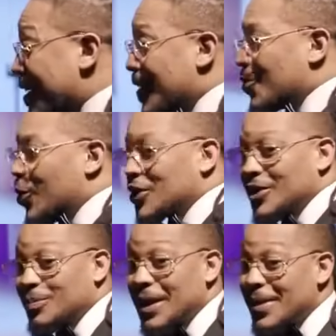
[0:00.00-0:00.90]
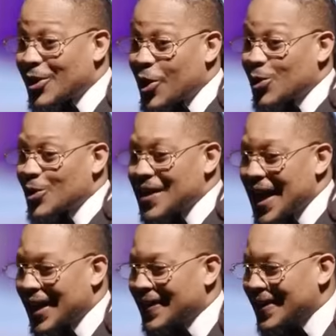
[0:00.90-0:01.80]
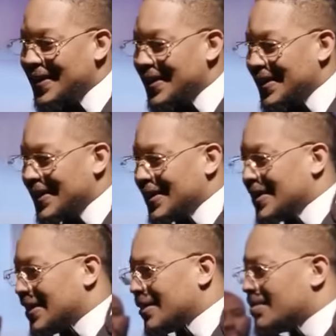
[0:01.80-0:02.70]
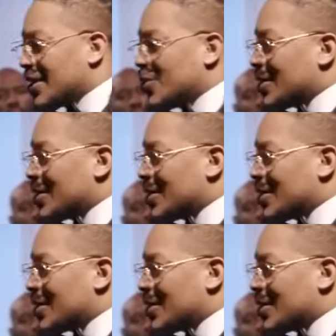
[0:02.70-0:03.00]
even worshipped them, and God was angry. But no